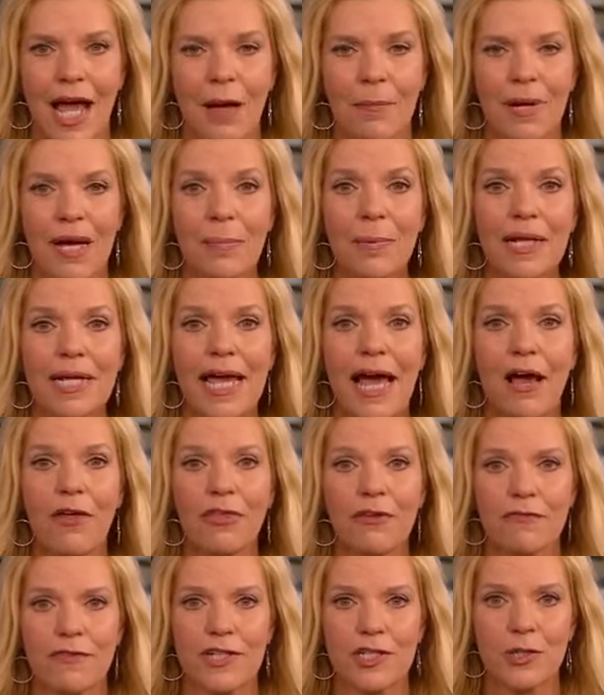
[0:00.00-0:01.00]
Public
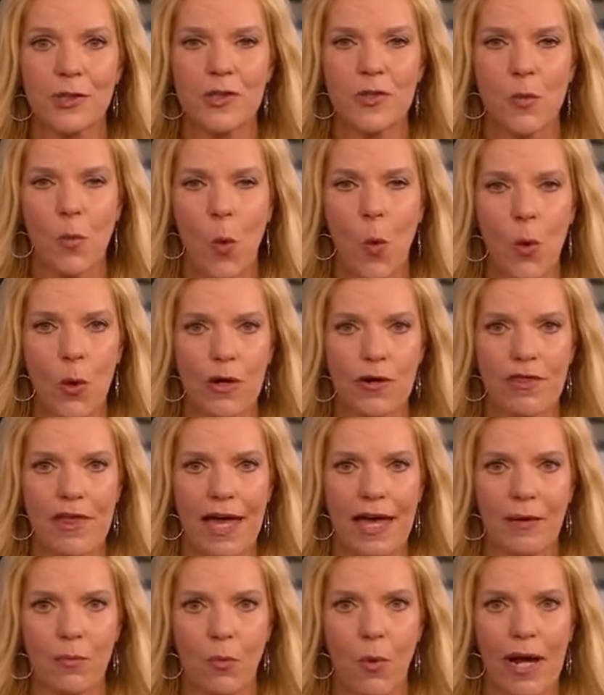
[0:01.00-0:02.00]
health officials warn
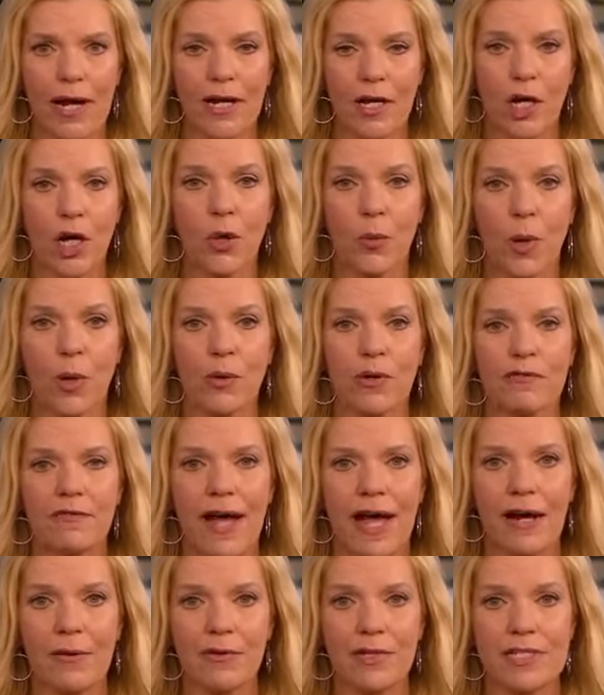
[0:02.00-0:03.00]
that when a
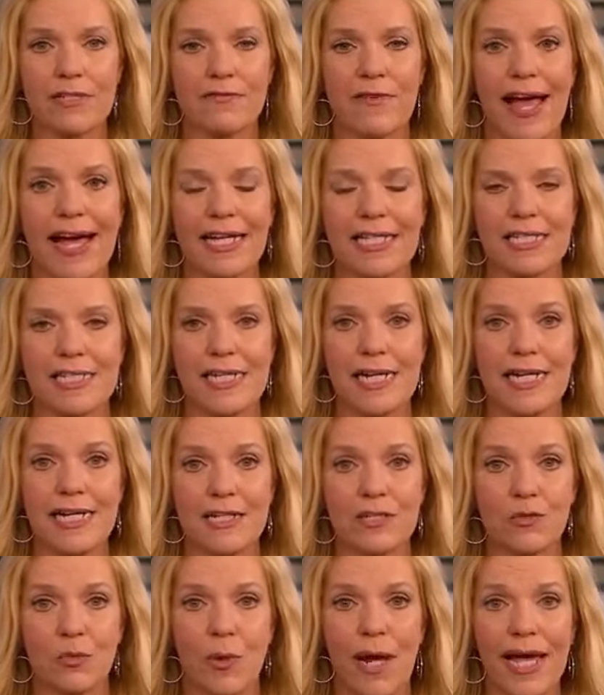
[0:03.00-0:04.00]
coronavirus
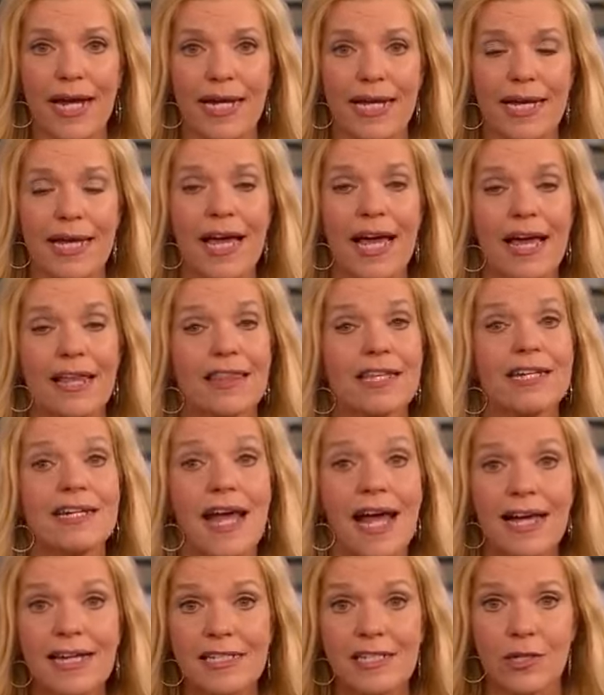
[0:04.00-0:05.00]
vaccine is ready, the
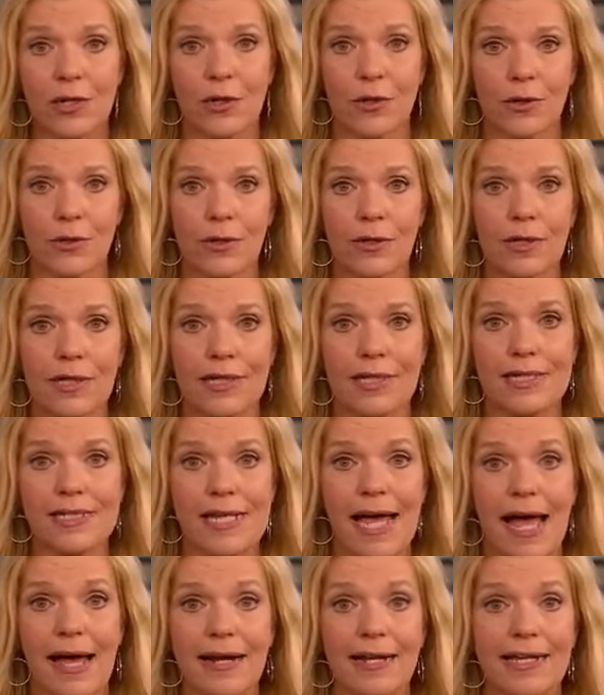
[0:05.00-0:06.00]
next hurdle
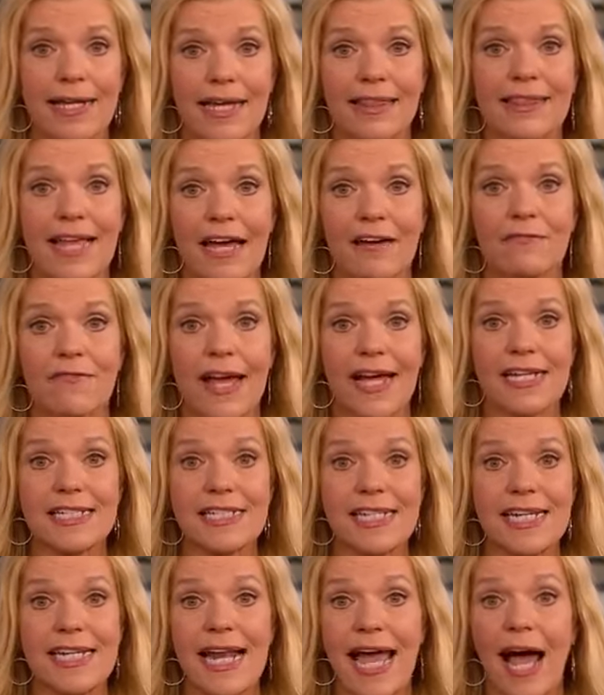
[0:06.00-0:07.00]
is how to get that
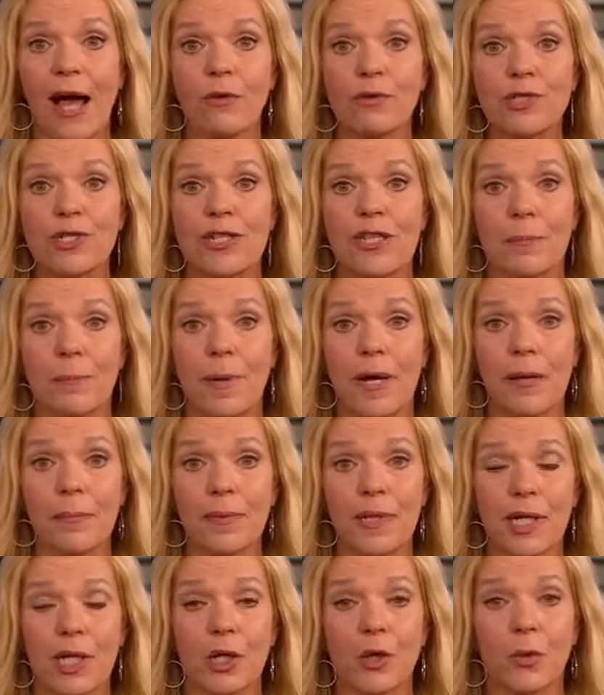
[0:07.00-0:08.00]
vaccine out to the
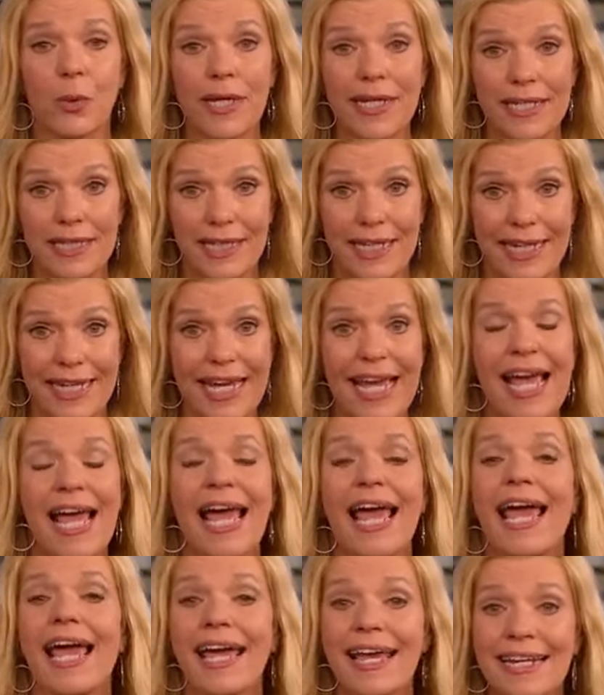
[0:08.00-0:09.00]
public quickly
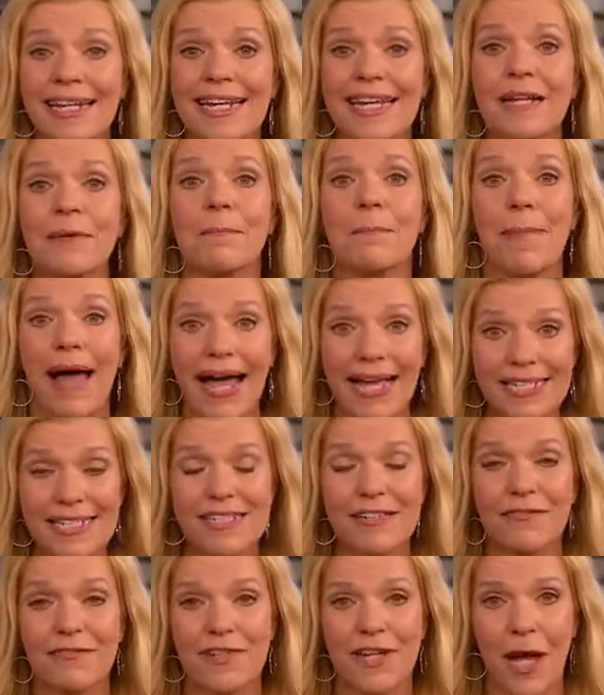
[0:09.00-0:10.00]
and in
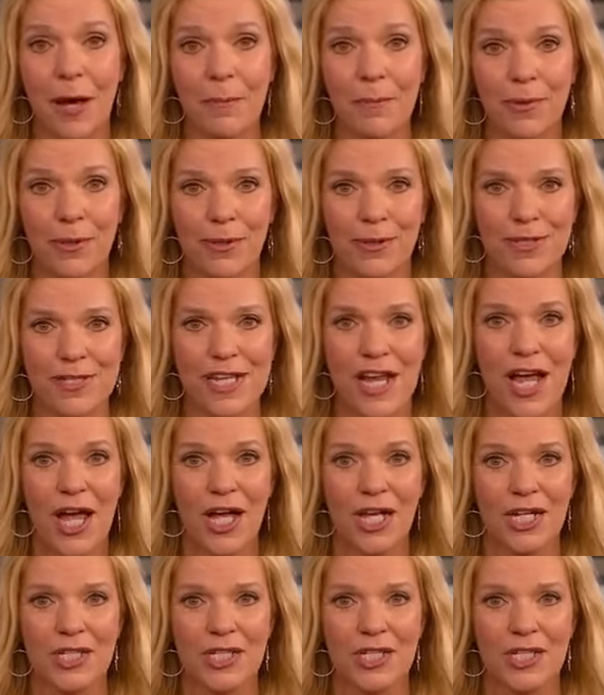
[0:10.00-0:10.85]
massive numbers.